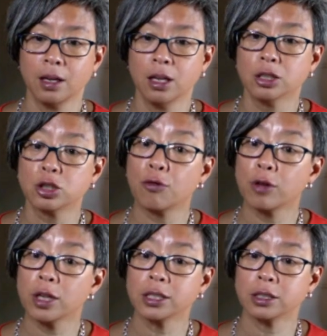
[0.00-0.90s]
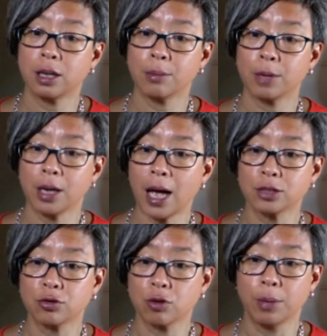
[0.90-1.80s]
So for this, I'm going to ask
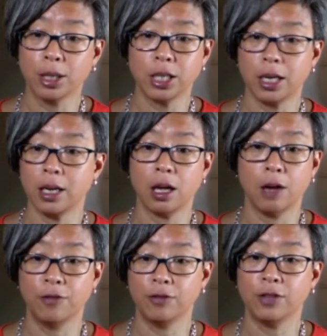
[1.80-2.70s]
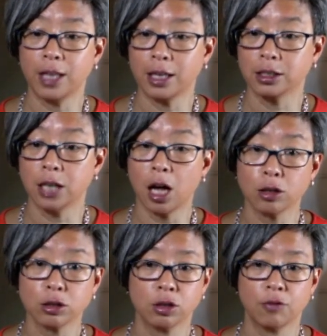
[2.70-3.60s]
for a budget of $50,000,
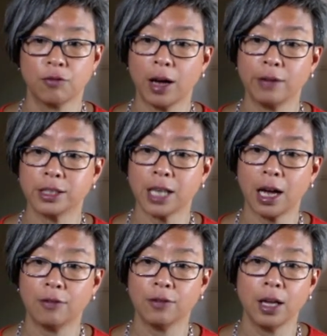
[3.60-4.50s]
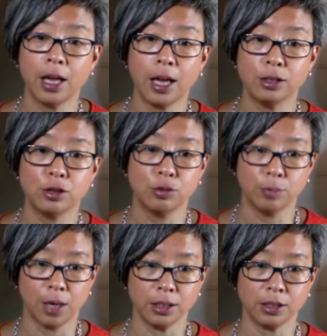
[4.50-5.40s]
5 staff, and 2
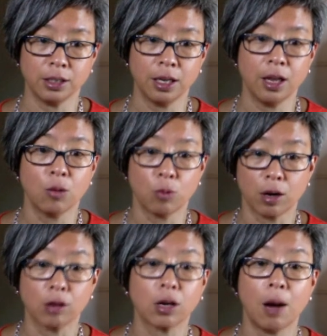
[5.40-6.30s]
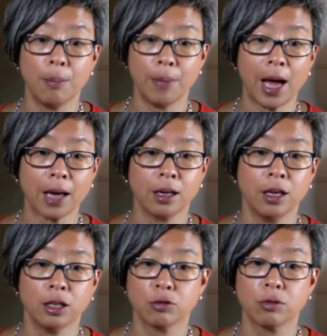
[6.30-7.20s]
months, where I'll come back
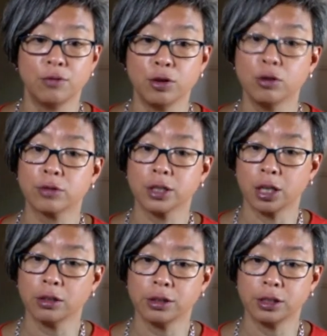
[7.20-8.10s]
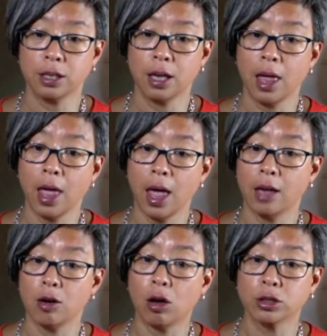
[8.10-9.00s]
to review the results and
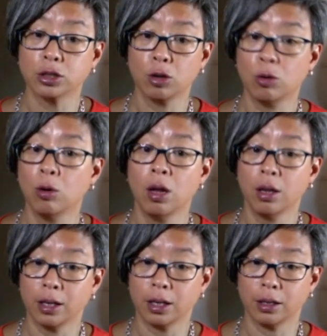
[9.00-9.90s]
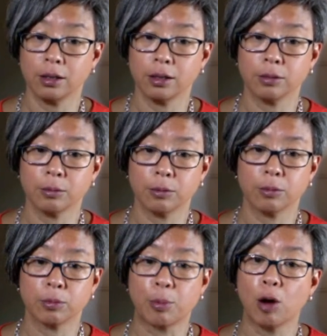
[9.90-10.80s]
also
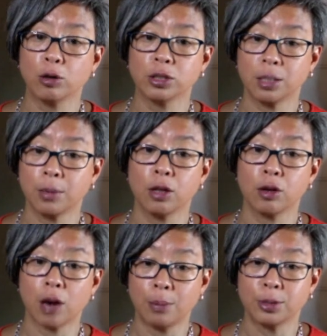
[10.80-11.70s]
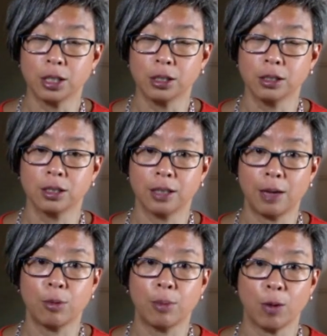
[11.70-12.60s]
propose some other options that we
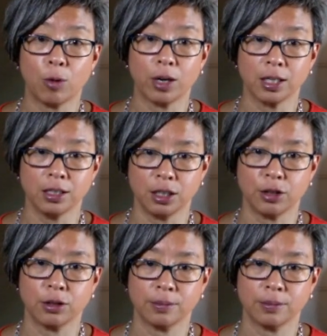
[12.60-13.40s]
might want to consider.